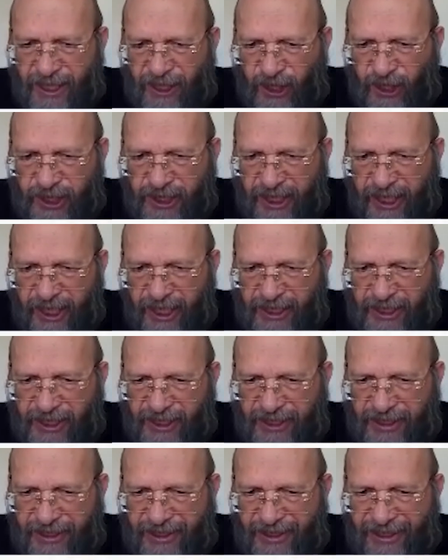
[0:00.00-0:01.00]
and
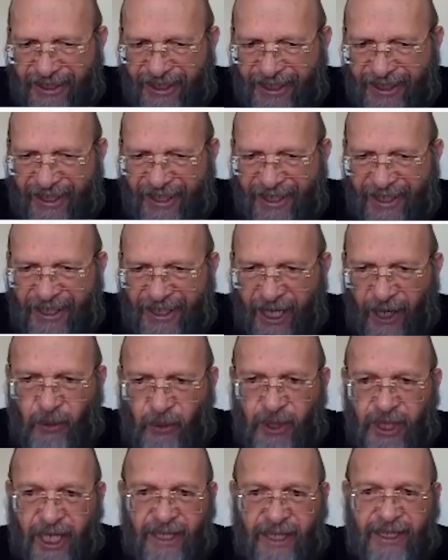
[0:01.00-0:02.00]
rotation, and how
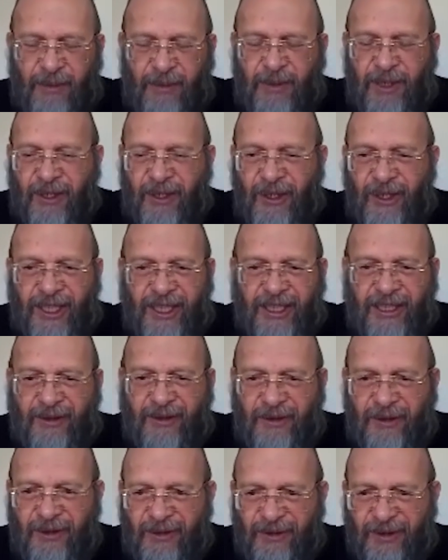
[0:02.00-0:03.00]
we got them only
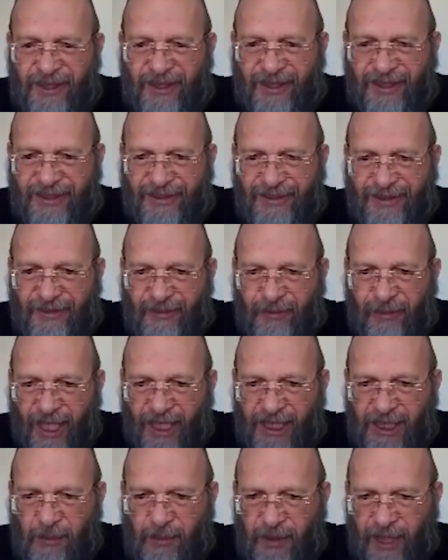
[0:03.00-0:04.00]

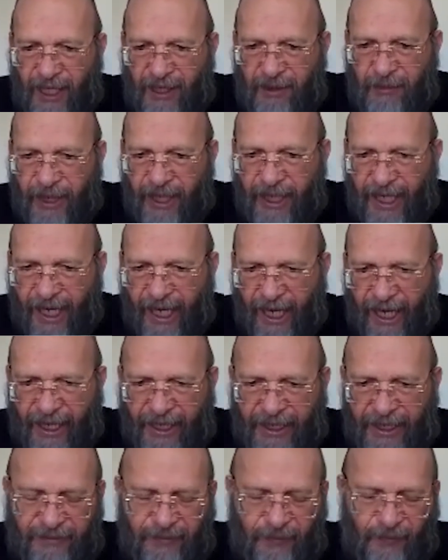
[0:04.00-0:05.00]
multiplying by
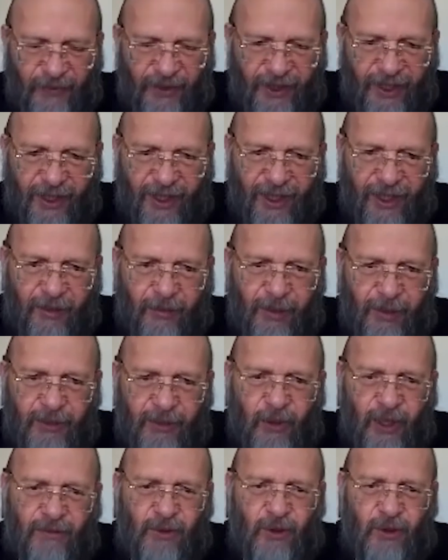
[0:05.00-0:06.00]
I. But
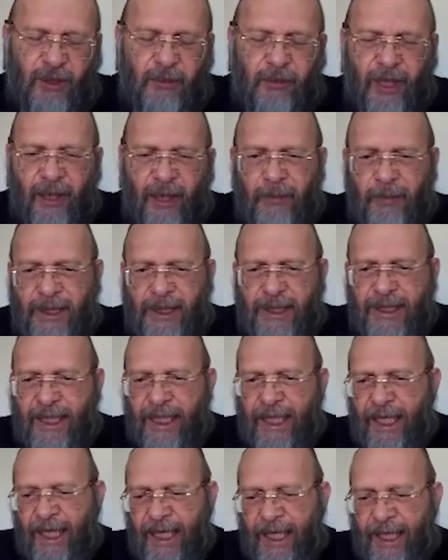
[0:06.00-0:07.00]
we have to remember
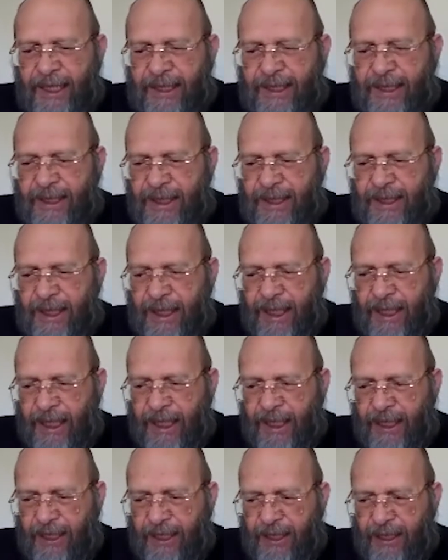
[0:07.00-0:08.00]
that
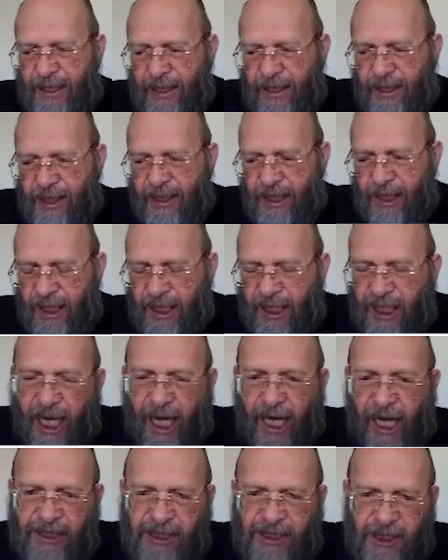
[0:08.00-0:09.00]
the Lie
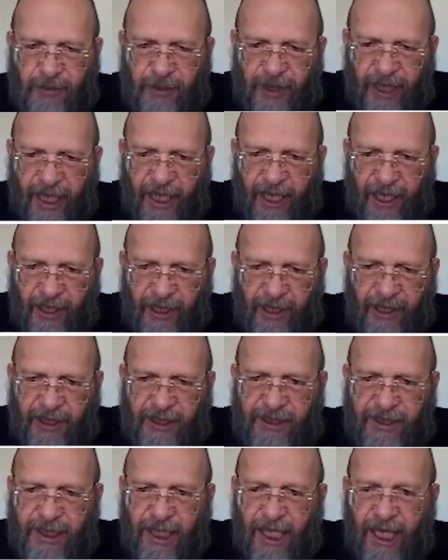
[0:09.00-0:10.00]
algebra
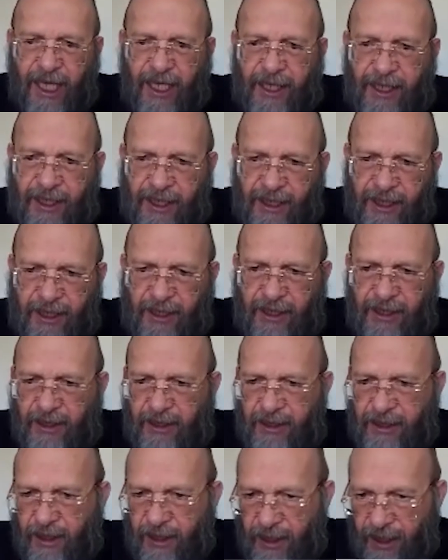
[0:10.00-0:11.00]
is a real
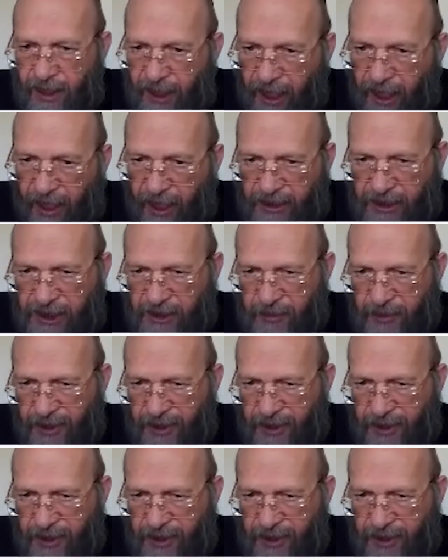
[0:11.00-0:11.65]
Lie algebra.